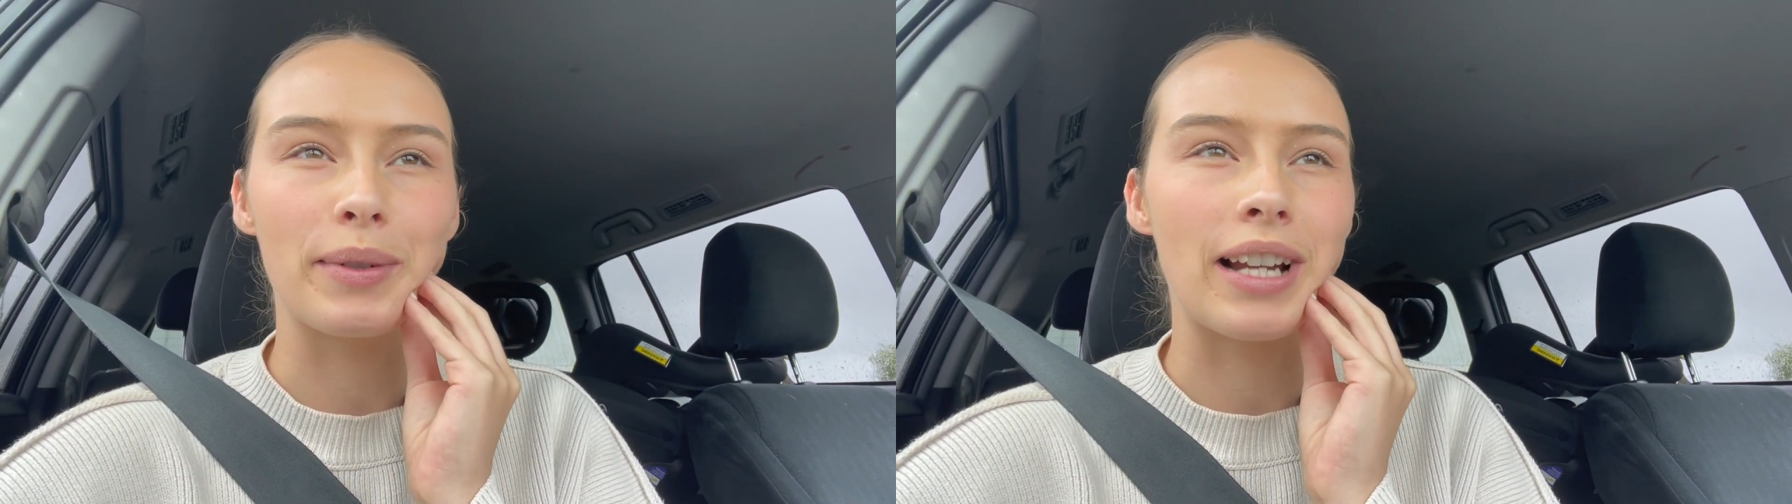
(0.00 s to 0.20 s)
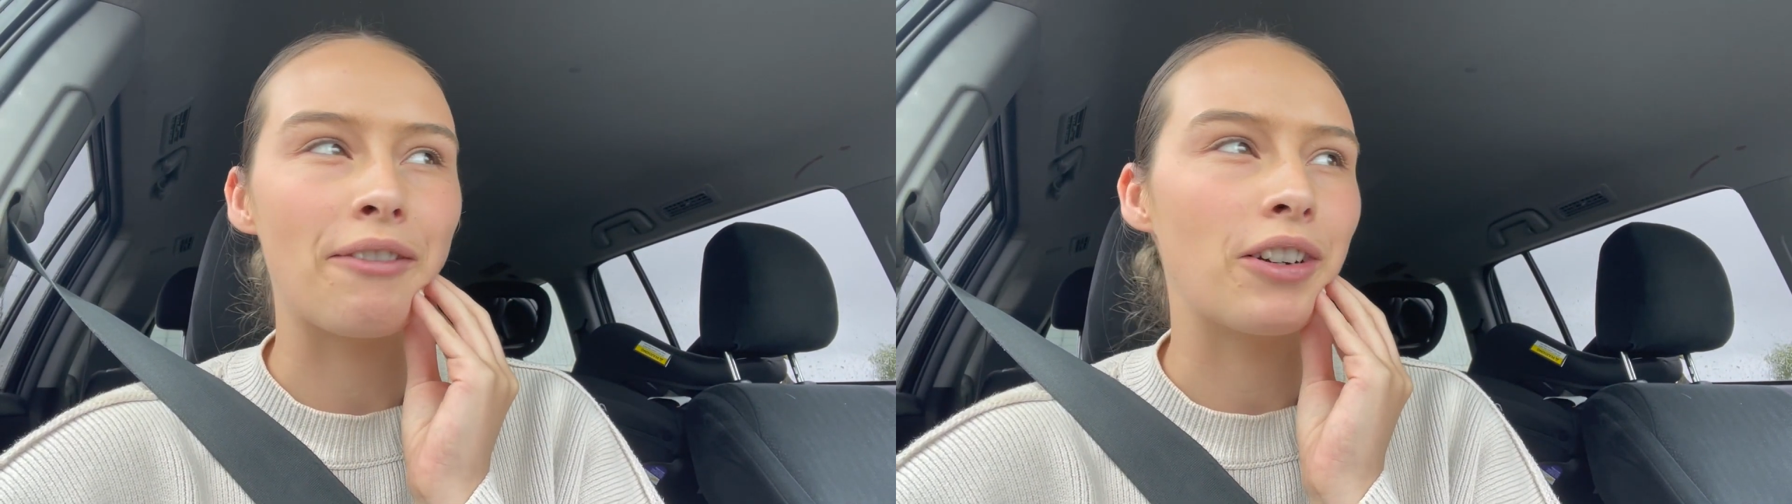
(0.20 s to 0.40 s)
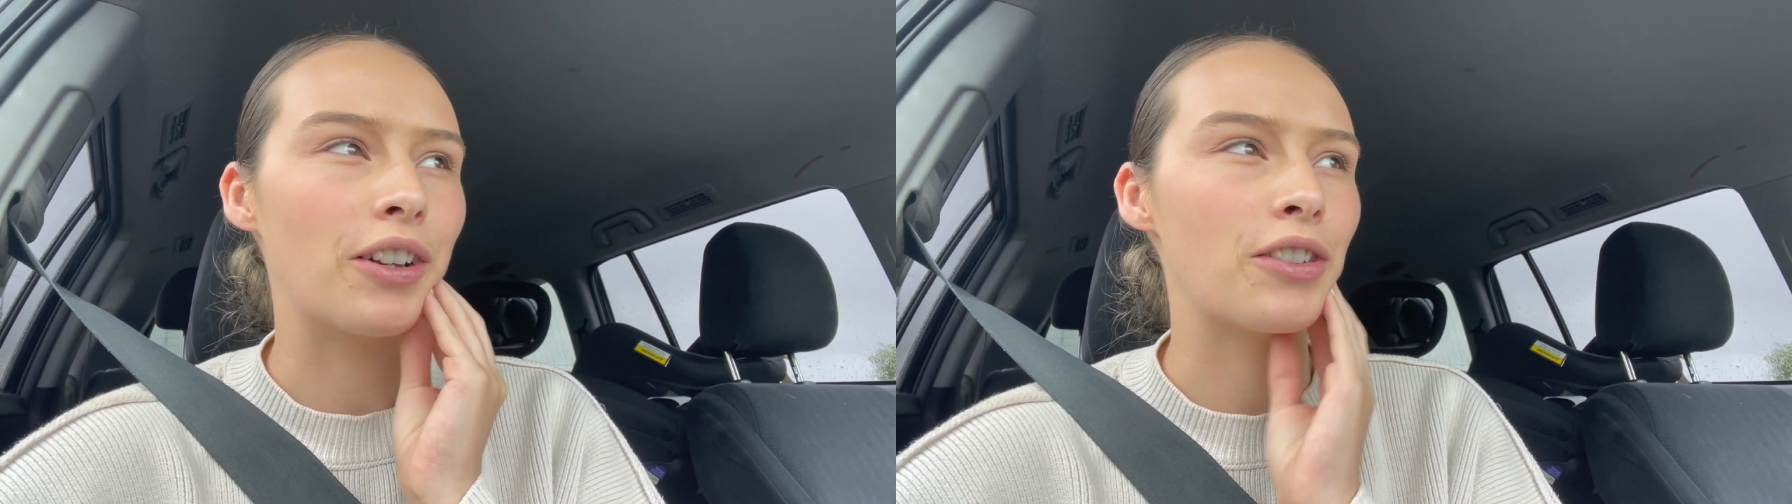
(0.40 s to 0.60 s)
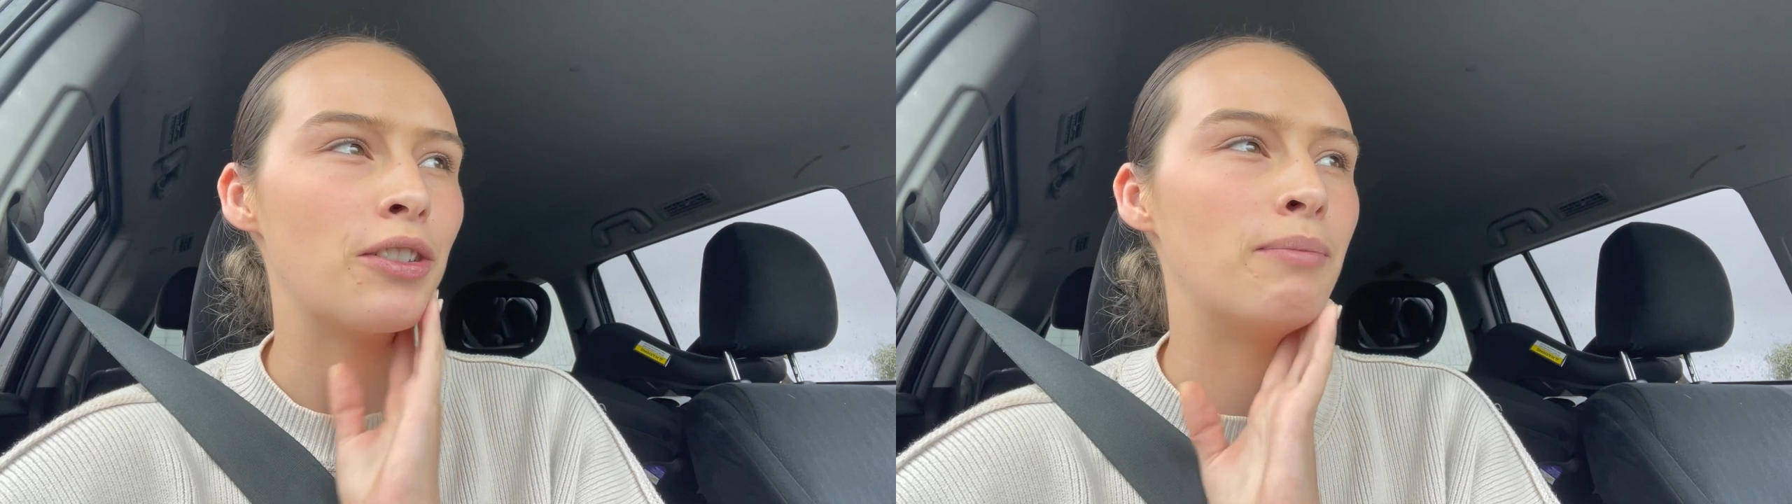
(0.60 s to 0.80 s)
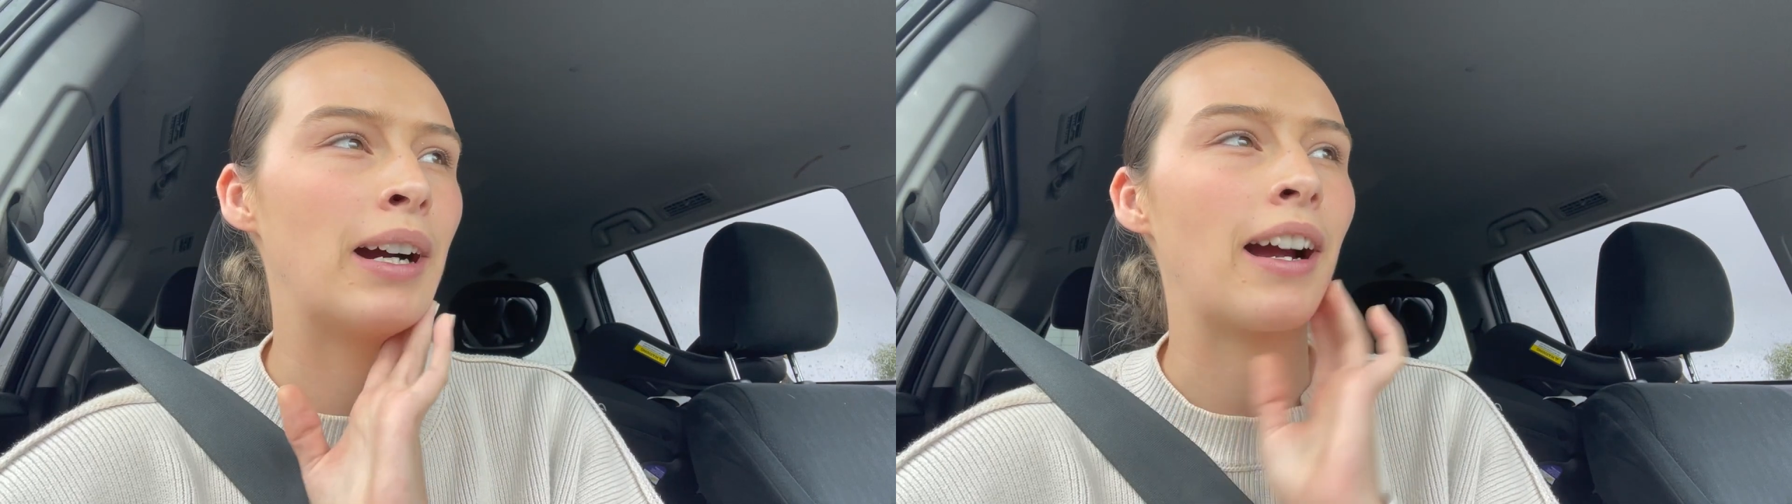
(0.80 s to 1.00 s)
which I forgot at the
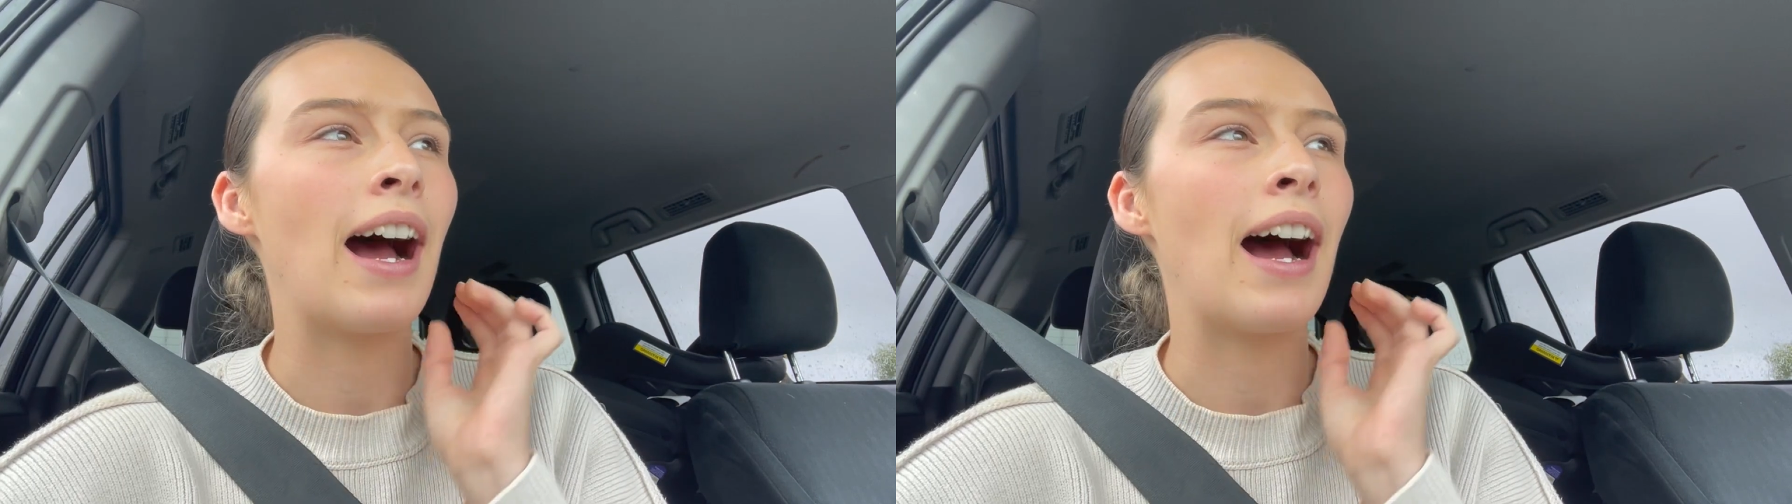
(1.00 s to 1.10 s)
supermarket.